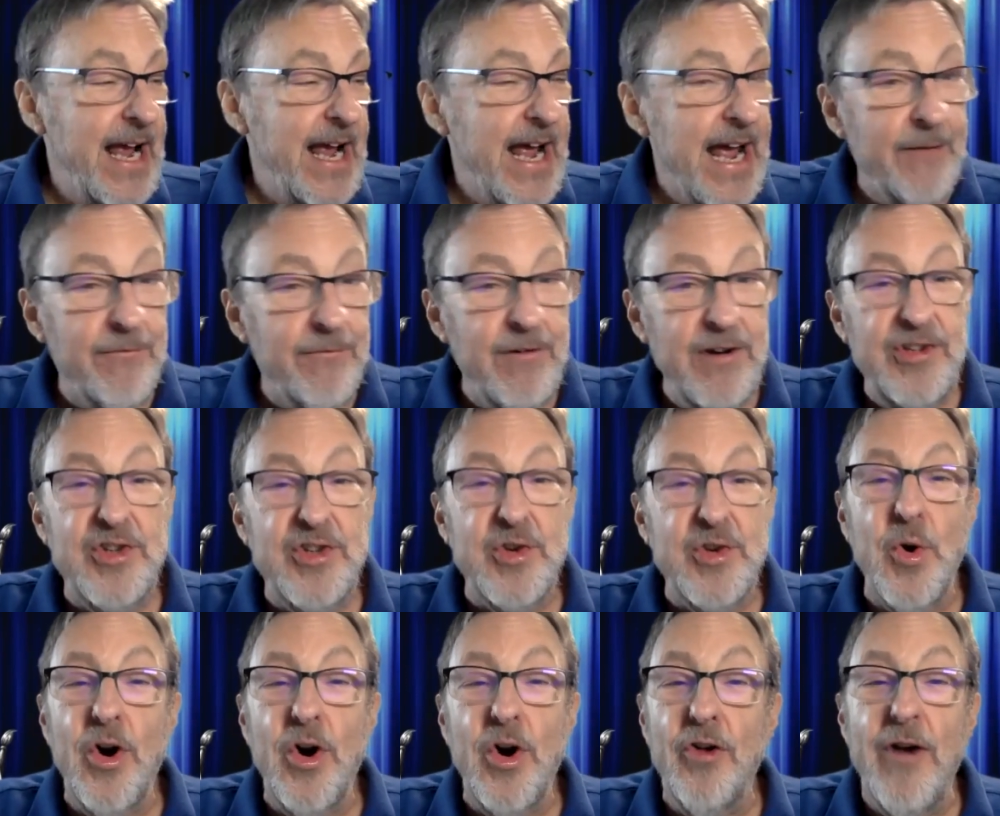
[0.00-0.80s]
Every
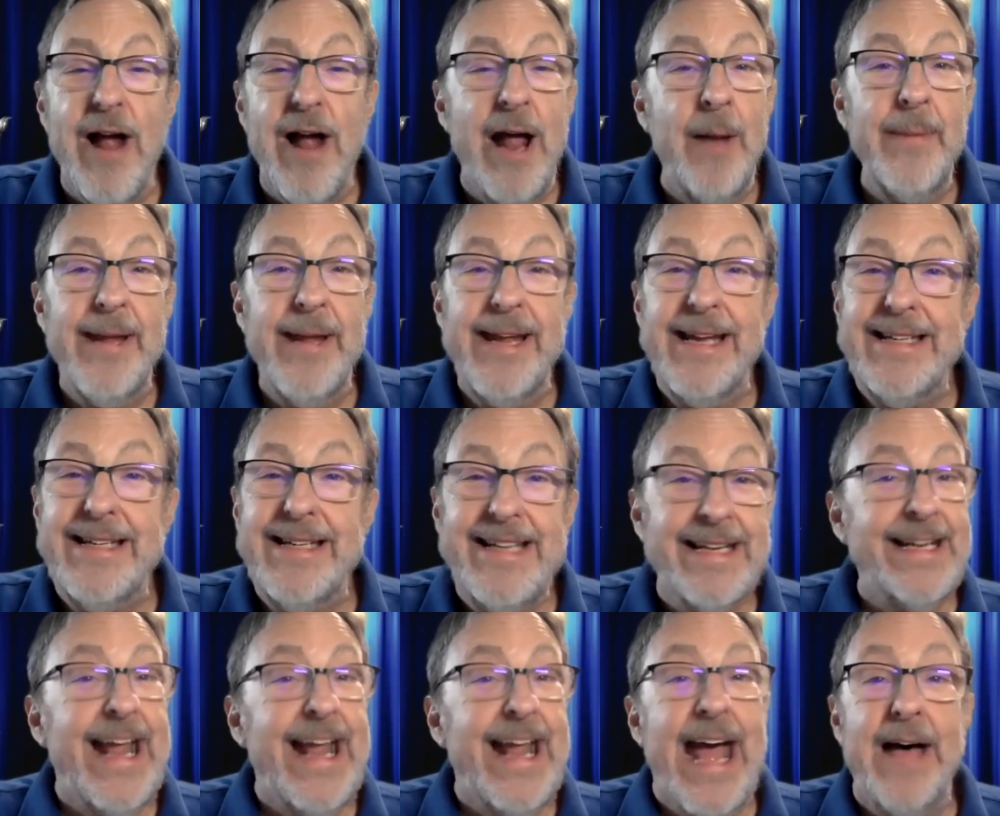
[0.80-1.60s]
store around me
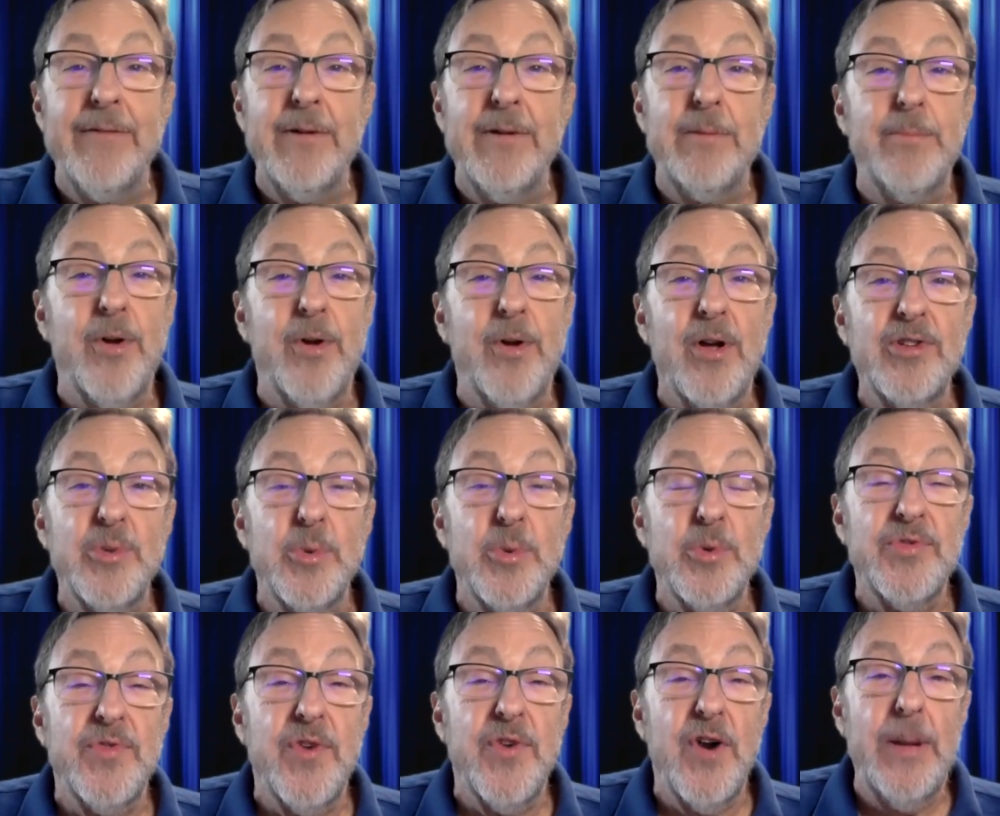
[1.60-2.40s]
didn't have it because it
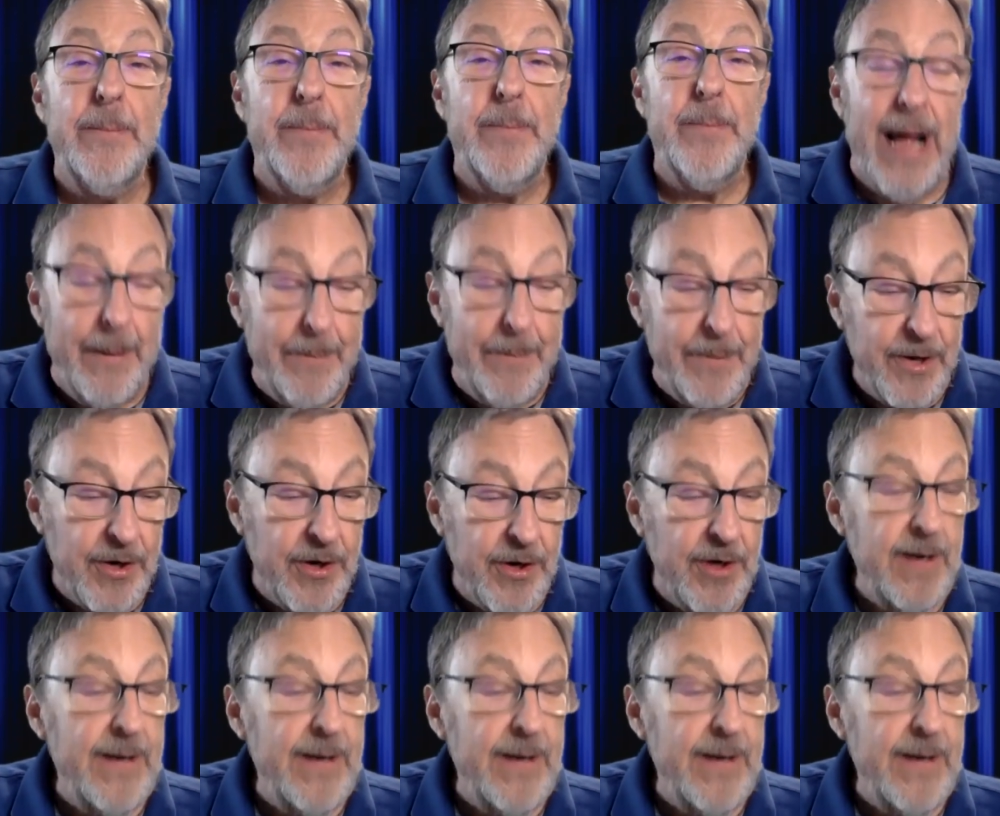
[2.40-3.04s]
was very popular.